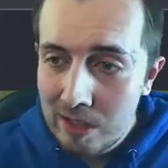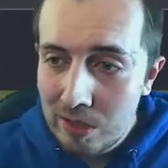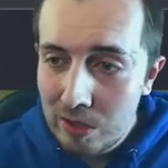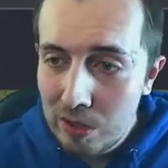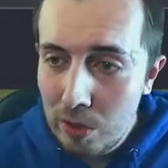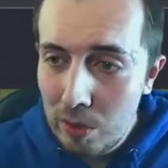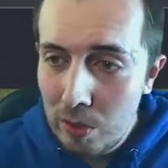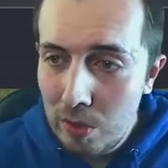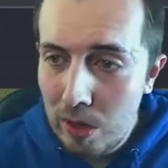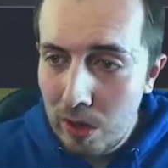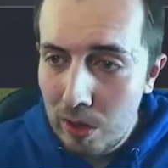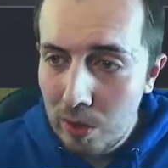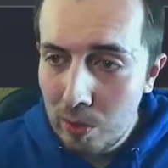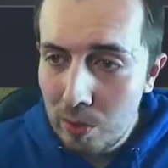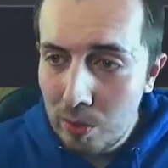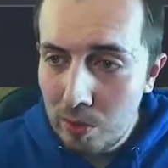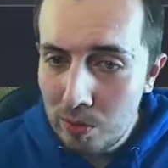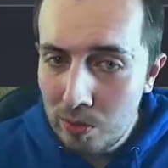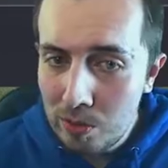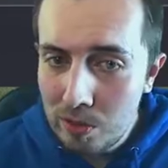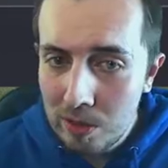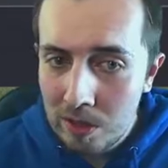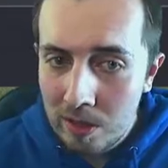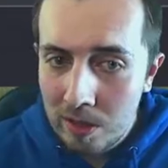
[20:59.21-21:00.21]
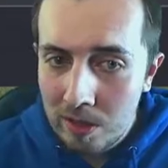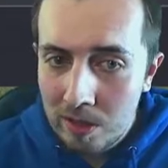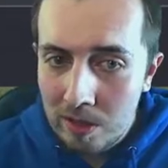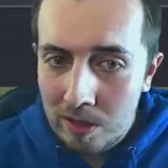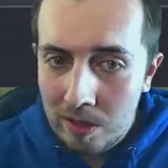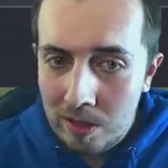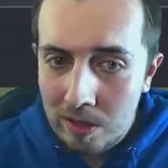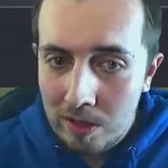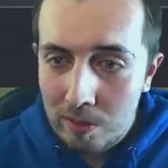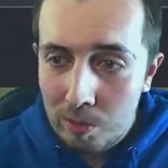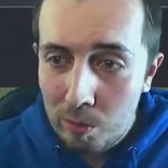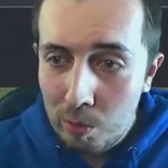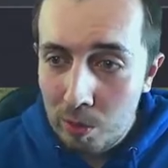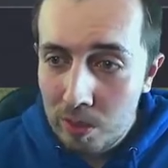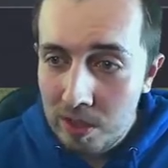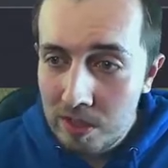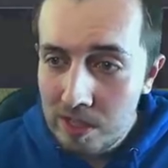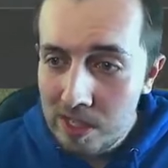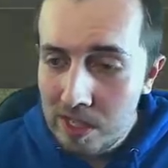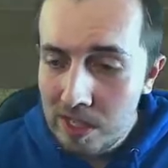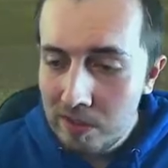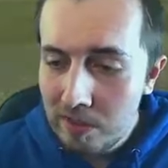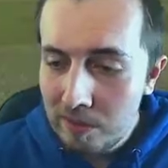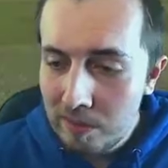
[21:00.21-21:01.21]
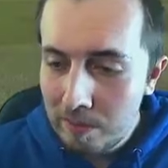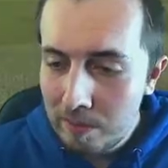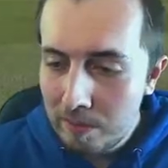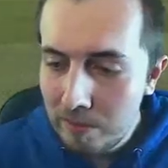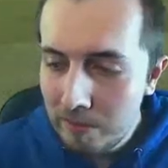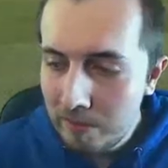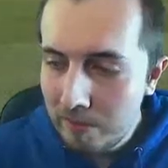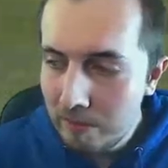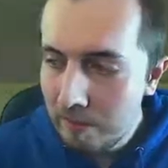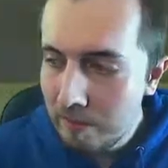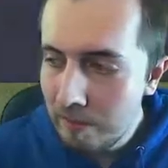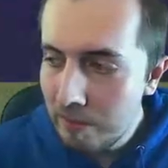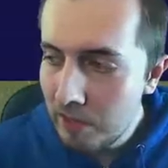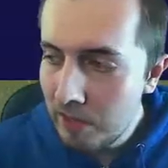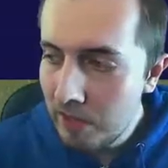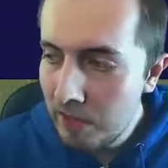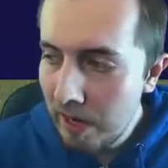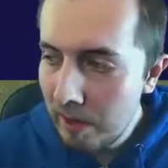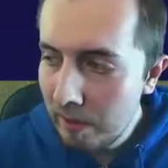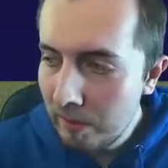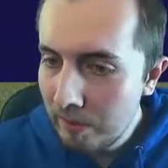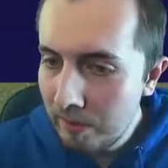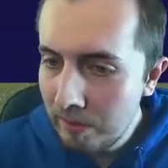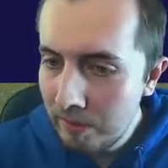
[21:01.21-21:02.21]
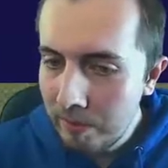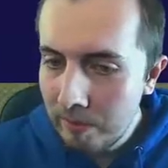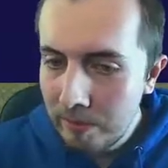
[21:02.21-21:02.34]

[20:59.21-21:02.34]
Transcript: 2 goals. 1 assist from João.